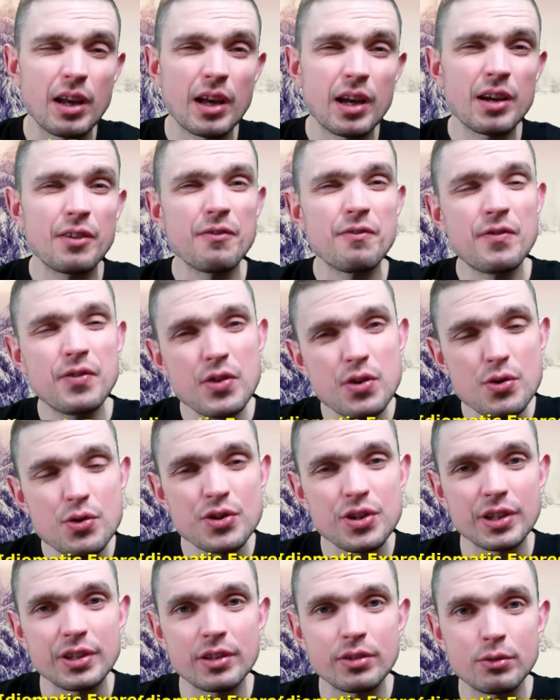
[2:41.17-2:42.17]

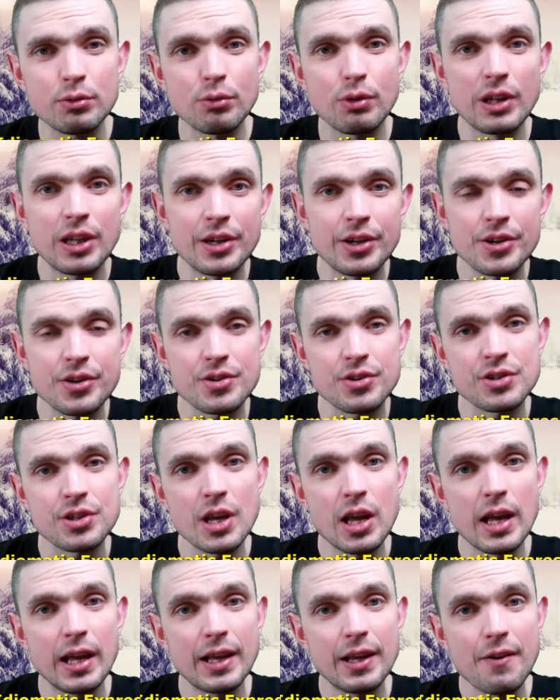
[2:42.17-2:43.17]
Confusing the two
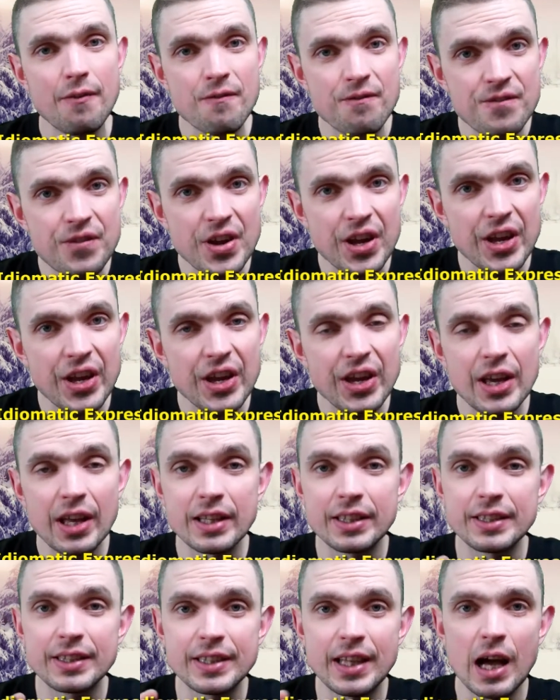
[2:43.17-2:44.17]
letters V
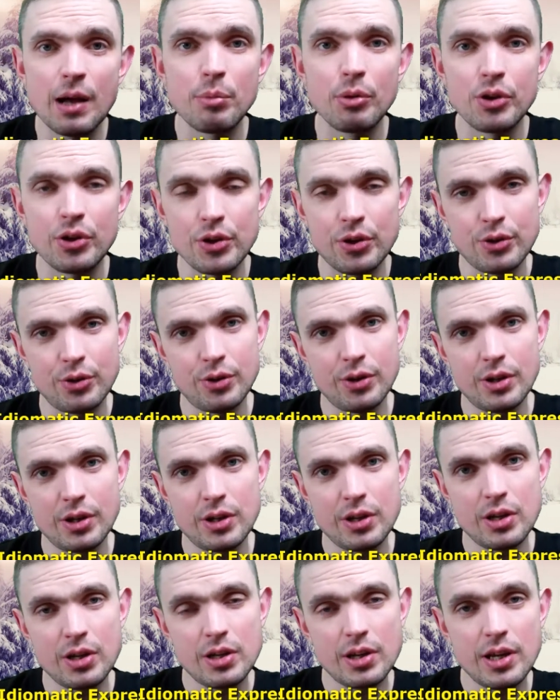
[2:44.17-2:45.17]
and W.
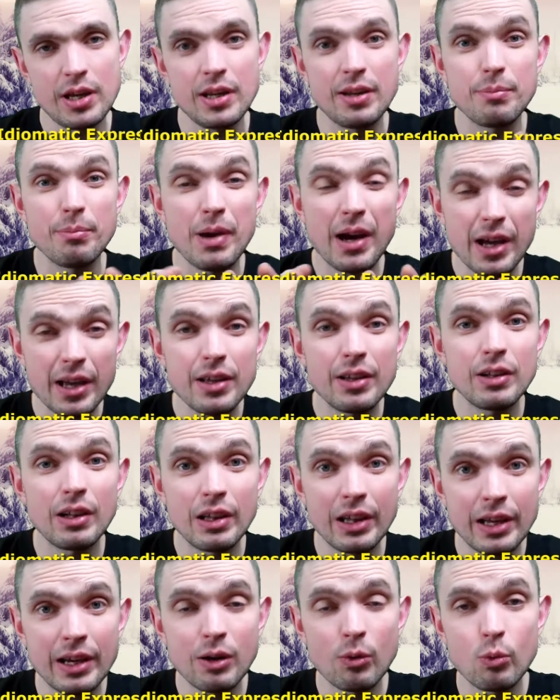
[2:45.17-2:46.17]
In my
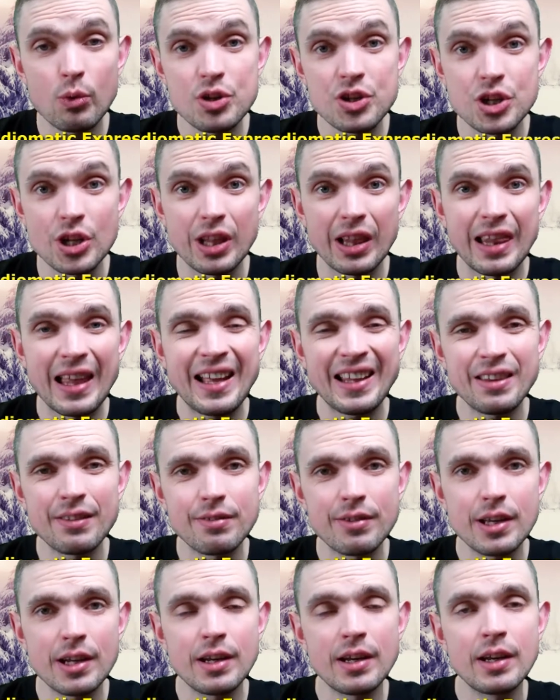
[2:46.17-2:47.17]
language, in
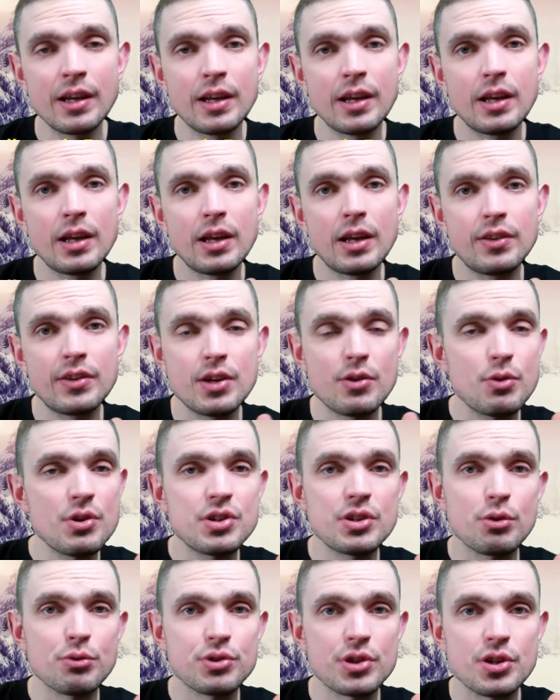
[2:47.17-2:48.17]
Latvian, there
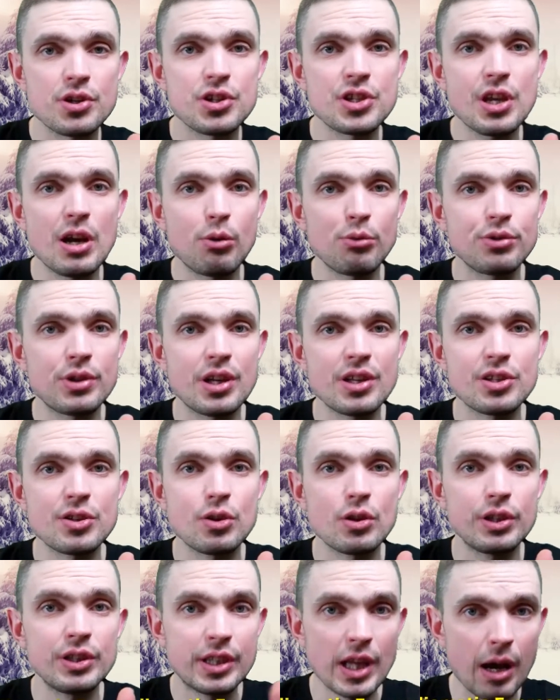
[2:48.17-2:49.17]
is no such sound
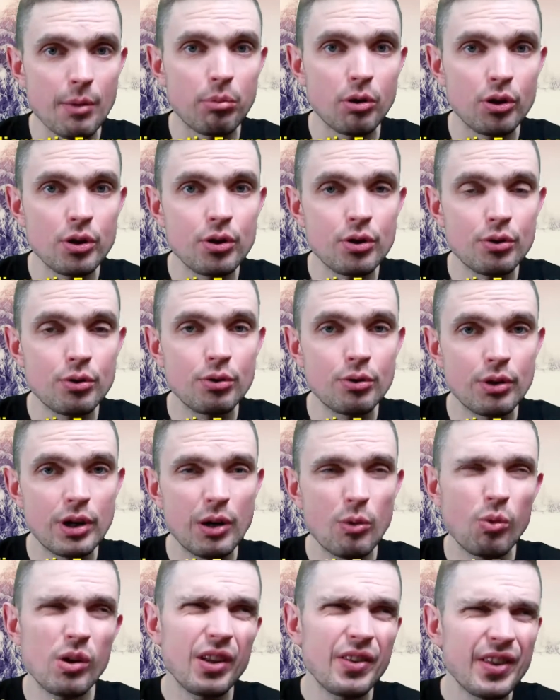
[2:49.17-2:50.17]
as W,
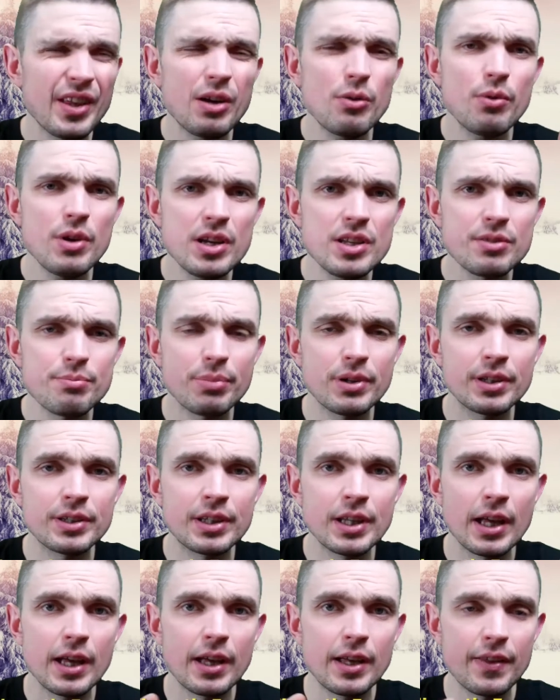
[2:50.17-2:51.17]
right? Well, there is,
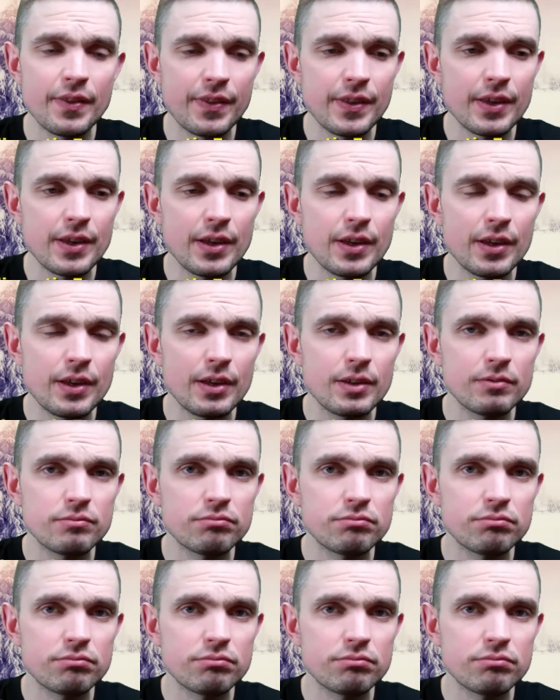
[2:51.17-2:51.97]
but the